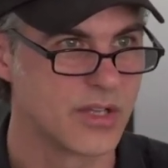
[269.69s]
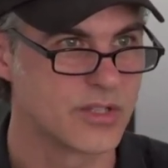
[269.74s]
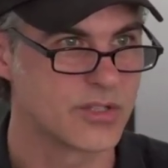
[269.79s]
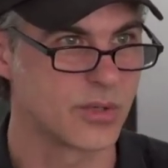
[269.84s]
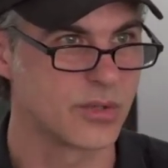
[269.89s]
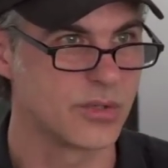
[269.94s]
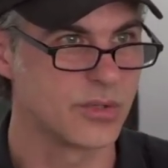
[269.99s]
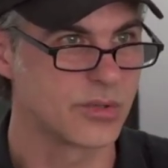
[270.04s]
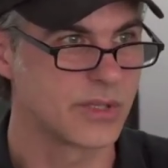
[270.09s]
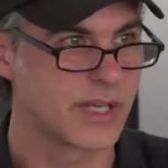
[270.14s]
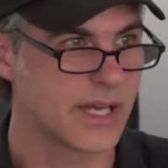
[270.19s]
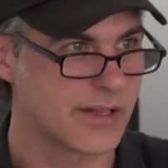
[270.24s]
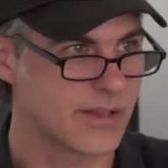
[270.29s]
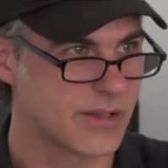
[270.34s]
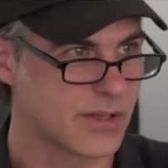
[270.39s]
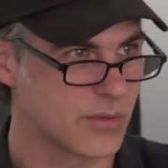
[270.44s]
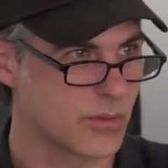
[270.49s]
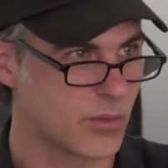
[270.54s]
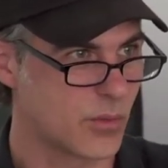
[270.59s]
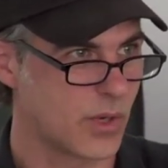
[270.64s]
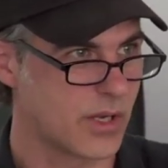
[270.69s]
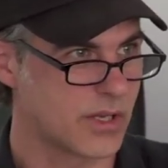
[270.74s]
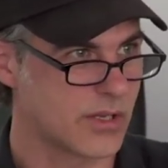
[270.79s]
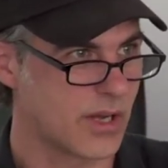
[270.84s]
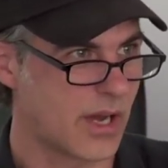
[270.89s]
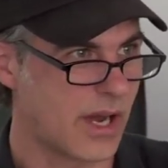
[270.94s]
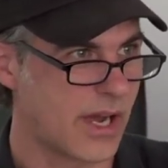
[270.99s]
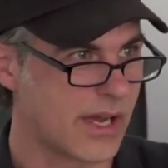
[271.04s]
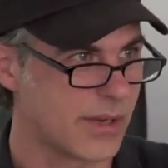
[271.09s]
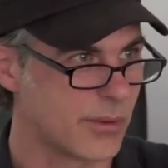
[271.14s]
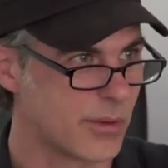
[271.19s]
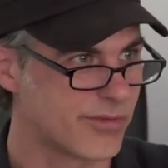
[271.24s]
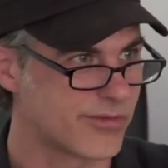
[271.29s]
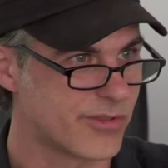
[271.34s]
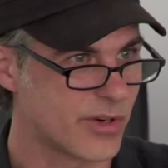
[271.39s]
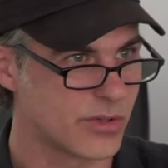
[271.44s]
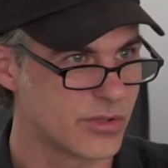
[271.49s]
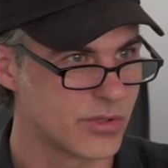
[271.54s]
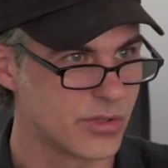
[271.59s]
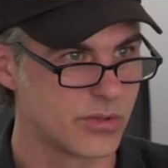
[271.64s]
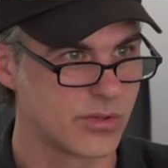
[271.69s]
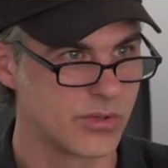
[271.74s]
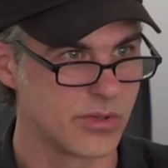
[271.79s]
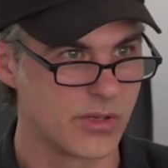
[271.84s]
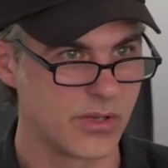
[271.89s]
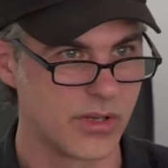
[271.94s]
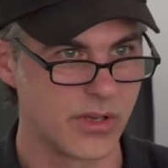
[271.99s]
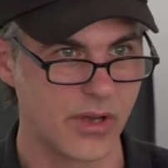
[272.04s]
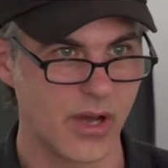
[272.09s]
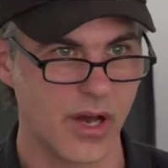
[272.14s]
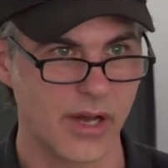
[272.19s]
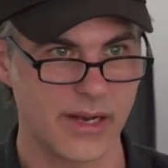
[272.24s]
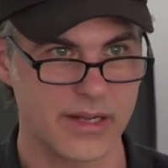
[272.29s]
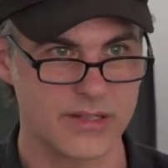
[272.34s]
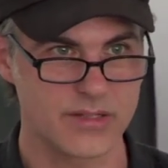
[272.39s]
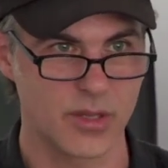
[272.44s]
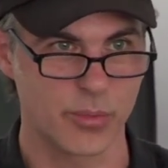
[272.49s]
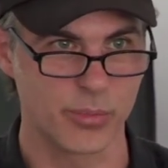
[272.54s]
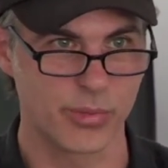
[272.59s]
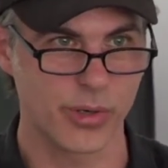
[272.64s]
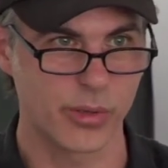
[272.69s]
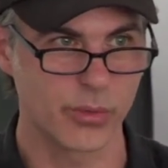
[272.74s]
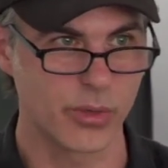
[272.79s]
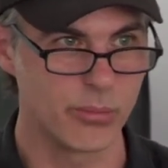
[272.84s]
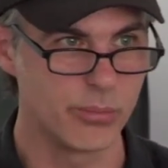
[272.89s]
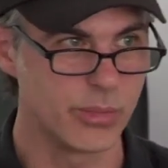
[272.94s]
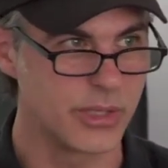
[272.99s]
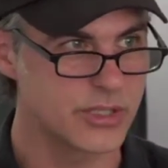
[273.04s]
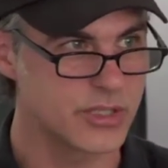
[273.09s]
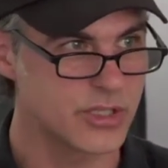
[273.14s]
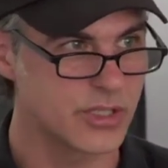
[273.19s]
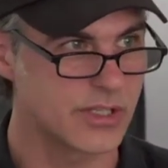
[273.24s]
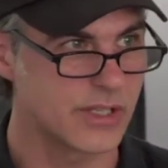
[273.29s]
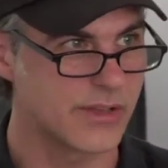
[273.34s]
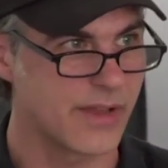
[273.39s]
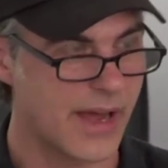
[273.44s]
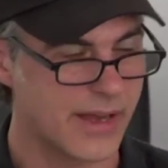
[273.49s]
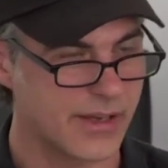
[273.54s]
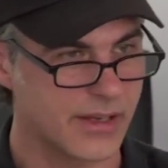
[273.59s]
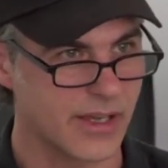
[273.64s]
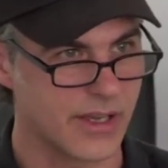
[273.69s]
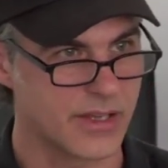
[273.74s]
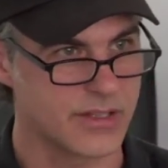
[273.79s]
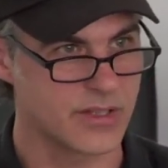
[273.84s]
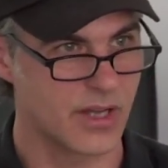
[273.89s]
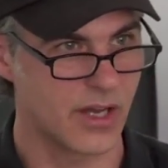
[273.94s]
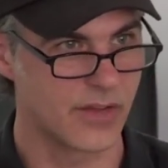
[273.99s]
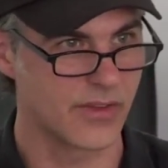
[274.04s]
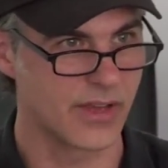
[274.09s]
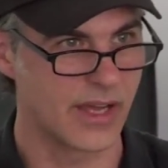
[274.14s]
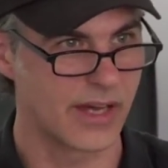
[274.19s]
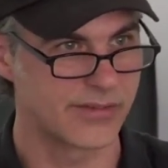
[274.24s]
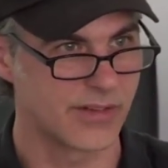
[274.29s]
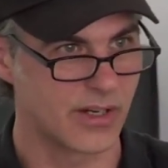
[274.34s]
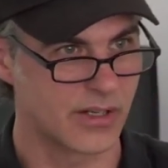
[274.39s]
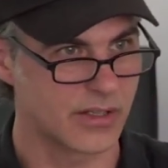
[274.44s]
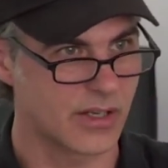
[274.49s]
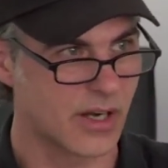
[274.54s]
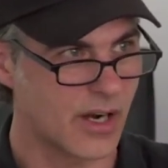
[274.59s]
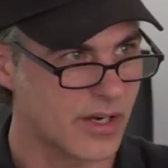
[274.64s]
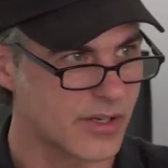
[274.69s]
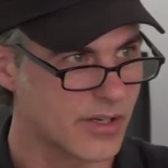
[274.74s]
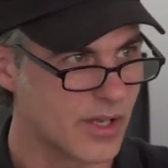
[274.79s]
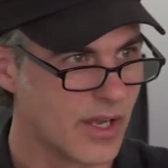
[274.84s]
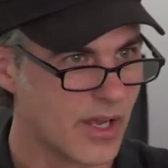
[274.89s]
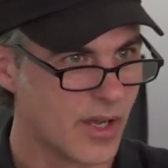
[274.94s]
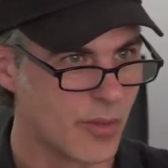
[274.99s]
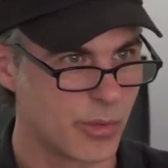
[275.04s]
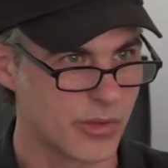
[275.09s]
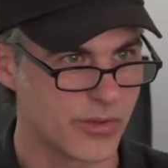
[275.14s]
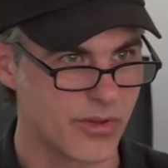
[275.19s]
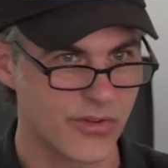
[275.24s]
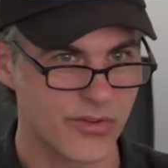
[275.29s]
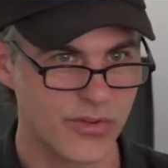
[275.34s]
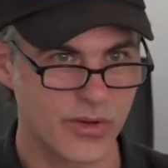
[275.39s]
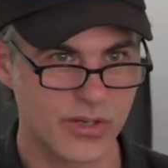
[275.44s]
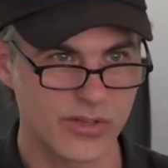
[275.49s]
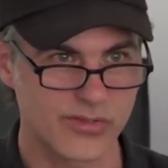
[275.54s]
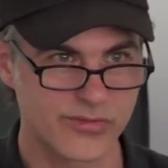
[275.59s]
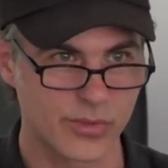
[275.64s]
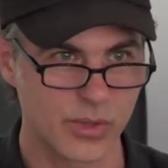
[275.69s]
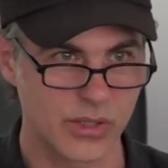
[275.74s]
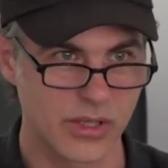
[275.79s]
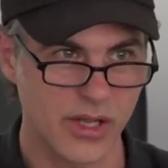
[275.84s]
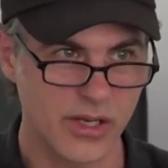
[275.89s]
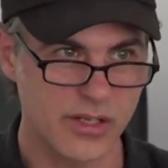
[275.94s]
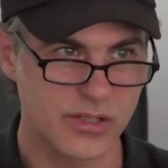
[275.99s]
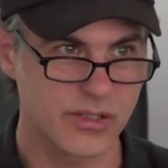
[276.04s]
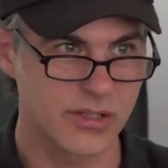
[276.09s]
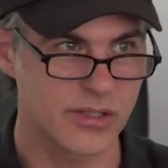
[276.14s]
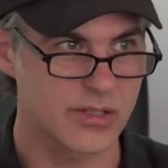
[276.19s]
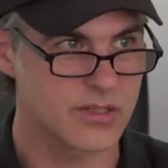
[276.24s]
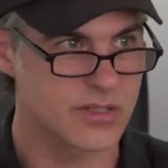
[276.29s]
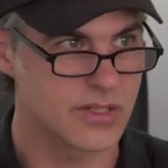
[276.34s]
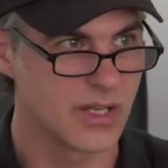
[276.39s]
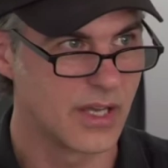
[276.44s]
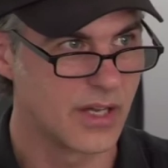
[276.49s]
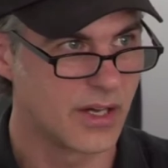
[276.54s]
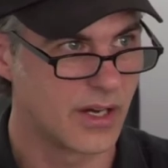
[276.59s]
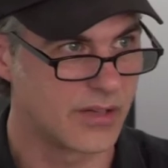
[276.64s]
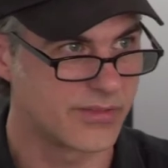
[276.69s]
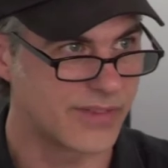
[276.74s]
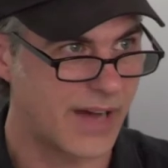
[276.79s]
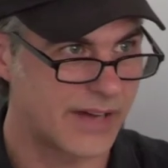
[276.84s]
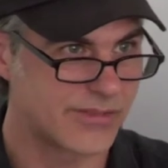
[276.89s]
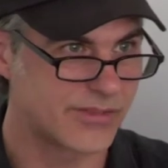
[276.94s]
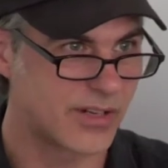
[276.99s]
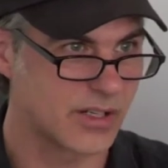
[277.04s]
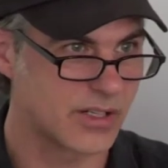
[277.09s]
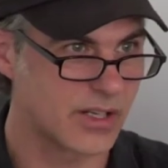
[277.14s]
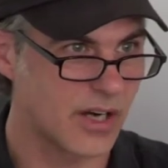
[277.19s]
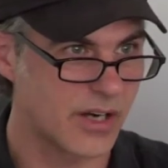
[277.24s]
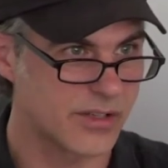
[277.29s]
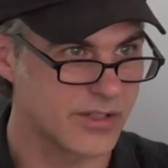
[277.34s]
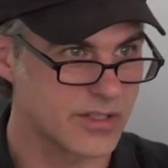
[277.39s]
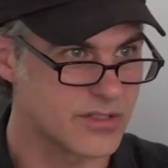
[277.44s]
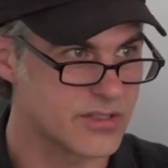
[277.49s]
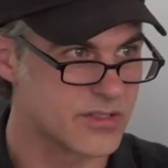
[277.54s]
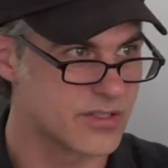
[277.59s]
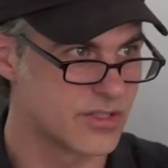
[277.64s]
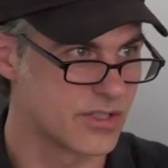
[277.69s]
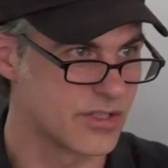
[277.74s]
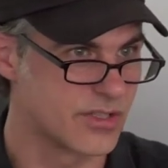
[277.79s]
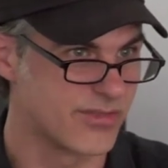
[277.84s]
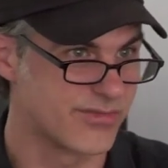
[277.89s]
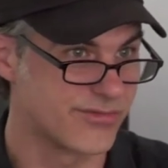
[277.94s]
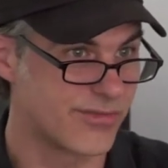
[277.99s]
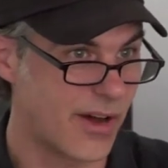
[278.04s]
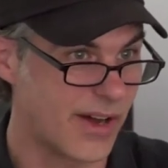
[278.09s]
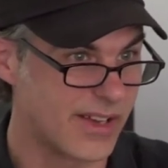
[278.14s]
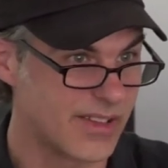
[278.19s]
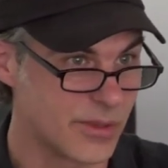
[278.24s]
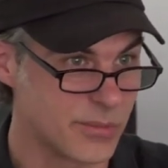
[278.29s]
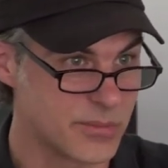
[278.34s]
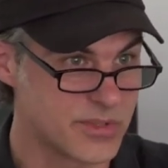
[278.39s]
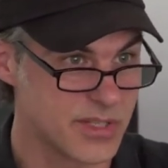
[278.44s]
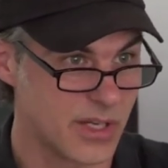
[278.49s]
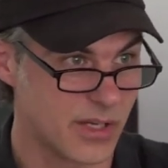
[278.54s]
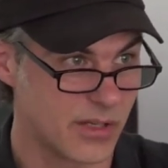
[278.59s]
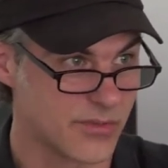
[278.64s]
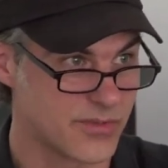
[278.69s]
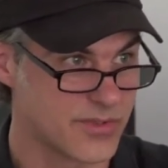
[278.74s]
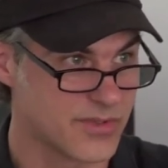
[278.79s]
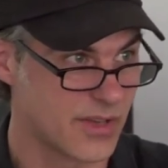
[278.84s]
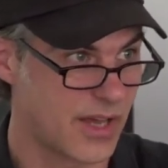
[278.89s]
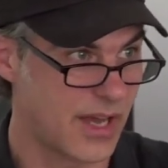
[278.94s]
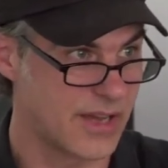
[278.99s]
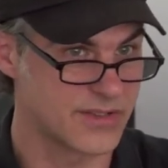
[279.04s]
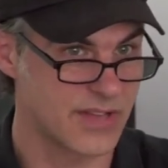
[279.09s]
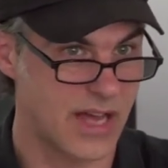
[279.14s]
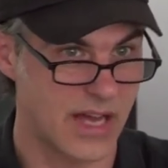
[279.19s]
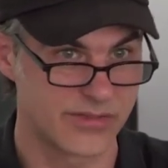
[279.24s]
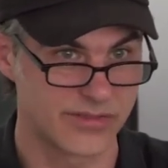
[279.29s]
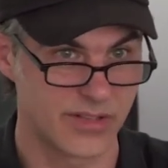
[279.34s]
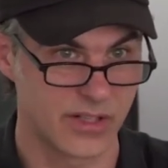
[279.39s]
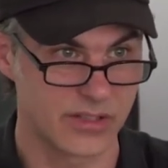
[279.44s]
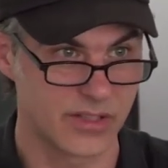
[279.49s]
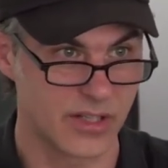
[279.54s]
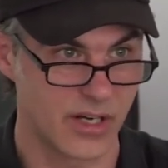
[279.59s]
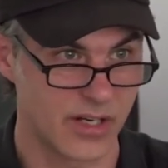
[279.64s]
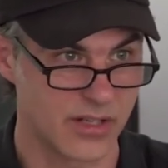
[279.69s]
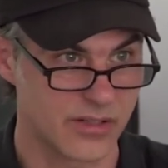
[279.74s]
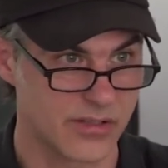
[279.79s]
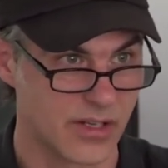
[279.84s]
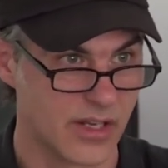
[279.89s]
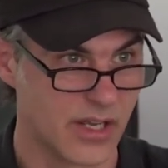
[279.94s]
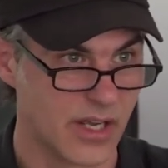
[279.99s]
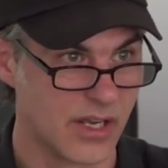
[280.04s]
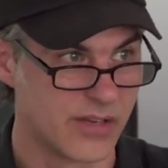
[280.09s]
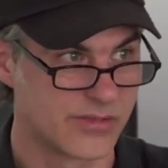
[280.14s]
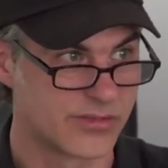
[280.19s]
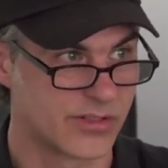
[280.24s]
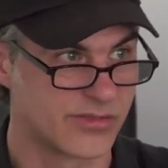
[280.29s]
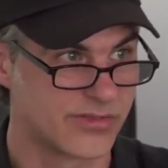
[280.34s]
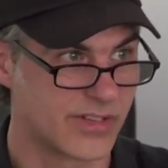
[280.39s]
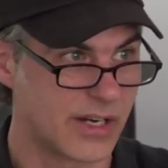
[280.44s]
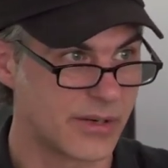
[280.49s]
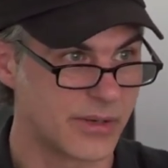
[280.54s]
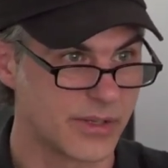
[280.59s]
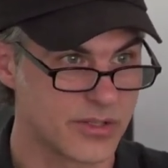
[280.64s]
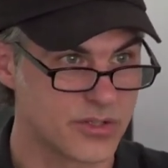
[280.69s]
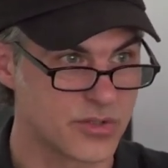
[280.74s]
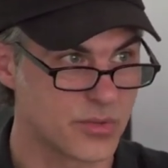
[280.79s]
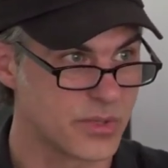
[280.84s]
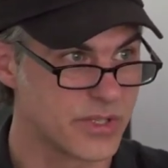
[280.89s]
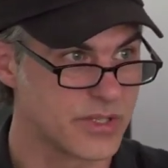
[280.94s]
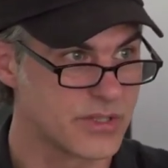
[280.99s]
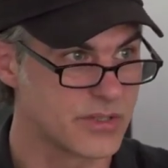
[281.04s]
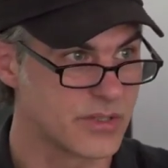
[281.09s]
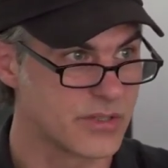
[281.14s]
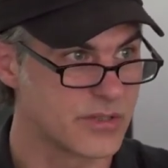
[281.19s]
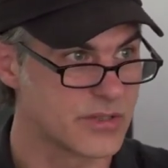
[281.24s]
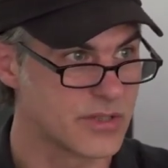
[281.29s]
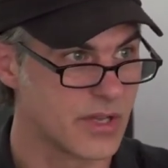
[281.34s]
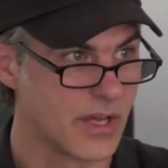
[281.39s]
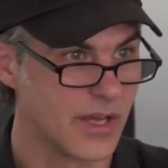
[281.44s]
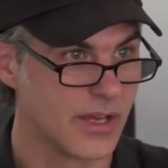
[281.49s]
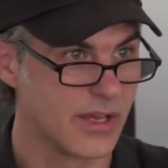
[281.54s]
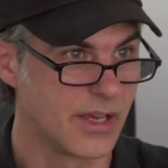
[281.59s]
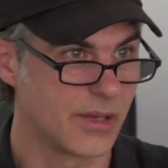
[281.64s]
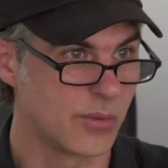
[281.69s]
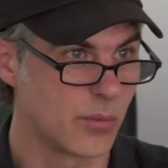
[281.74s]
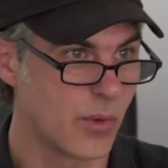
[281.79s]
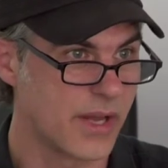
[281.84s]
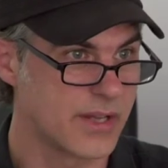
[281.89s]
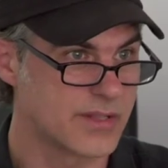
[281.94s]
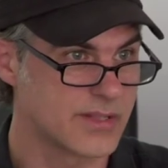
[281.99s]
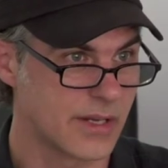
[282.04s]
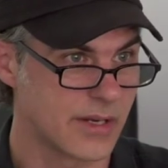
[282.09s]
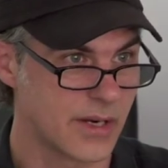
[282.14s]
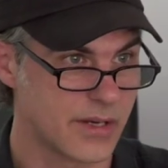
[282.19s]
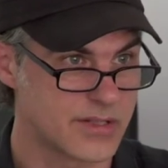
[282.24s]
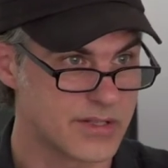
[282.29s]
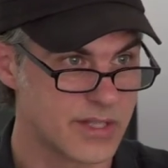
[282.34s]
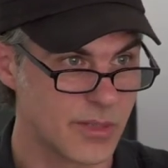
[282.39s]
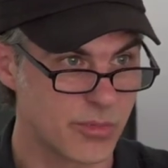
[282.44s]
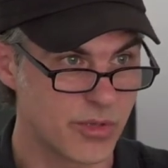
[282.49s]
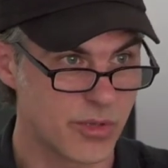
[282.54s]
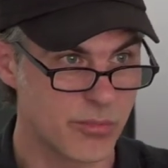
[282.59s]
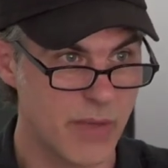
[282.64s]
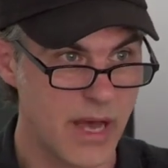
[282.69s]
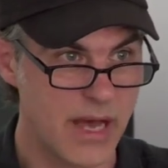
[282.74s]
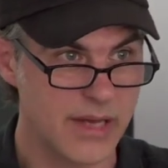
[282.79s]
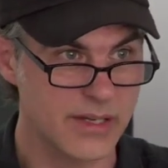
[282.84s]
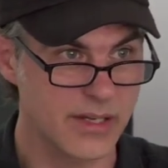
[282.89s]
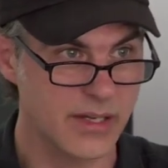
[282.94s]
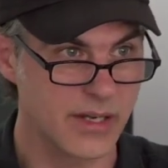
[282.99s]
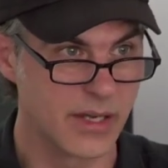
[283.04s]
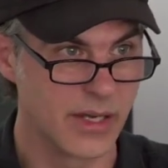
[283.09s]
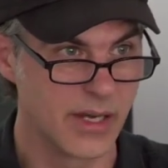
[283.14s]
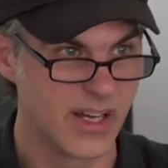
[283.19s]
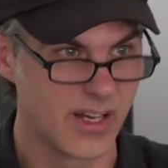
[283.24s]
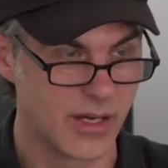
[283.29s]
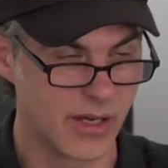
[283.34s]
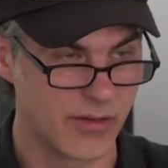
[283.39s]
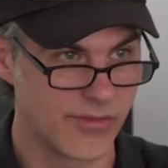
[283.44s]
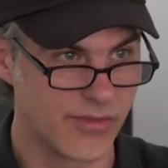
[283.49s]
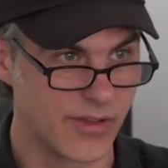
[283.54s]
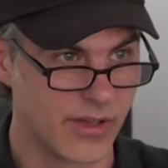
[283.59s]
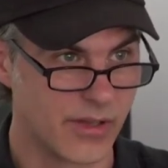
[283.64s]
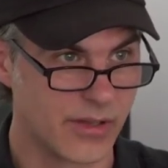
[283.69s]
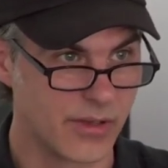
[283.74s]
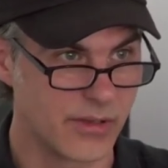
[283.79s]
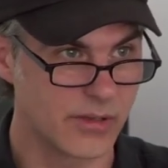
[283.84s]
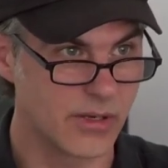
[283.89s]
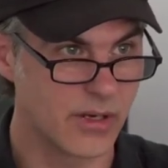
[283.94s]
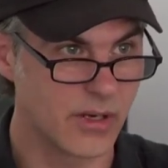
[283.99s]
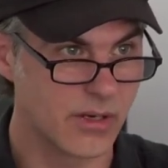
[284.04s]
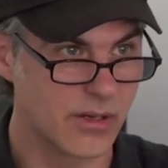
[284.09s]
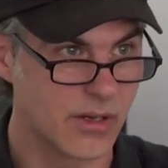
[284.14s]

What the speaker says: So you get what I refer to not as the prohibition in that case on the avant-garde, but the sort of reluctance of avant-gardists to define themselves as avant-garde for various reasons, in ways that are symptomatic of the,